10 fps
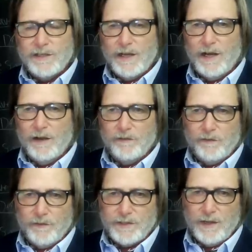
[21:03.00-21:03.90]
of
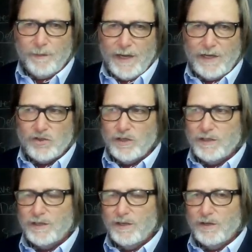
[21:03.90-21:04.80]
some ancient
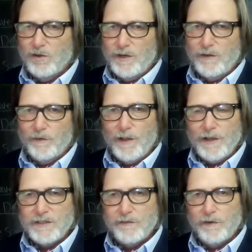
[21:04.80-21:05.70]
Greek
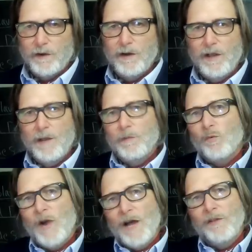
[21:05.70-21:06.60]
philosopher, but
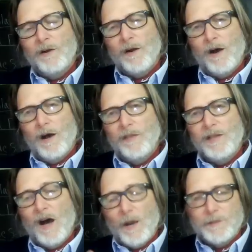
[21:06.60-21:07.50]
rather on the
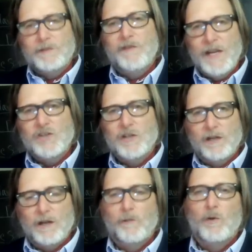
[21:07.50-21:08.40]
observation
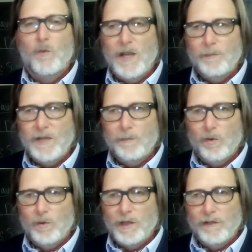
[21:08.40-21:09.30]
of the way people
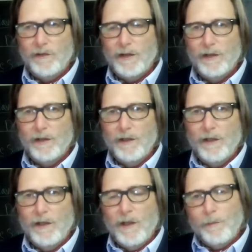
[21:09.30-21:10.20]
were living,
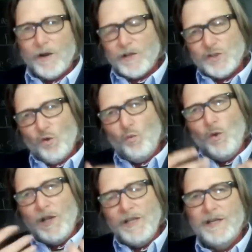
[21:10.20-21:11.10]
but also
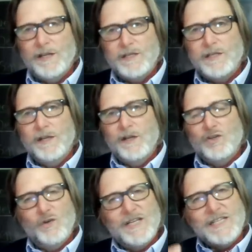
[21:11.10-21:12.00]
willingness
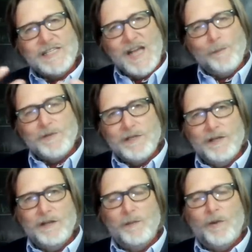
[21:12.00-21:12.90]
to accept
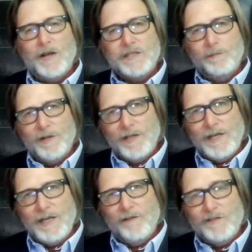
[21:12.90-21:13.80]
the
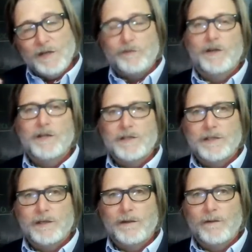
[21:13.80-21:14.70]
possibility of difference,
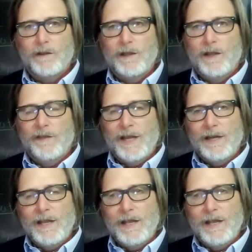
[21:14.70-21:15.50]
that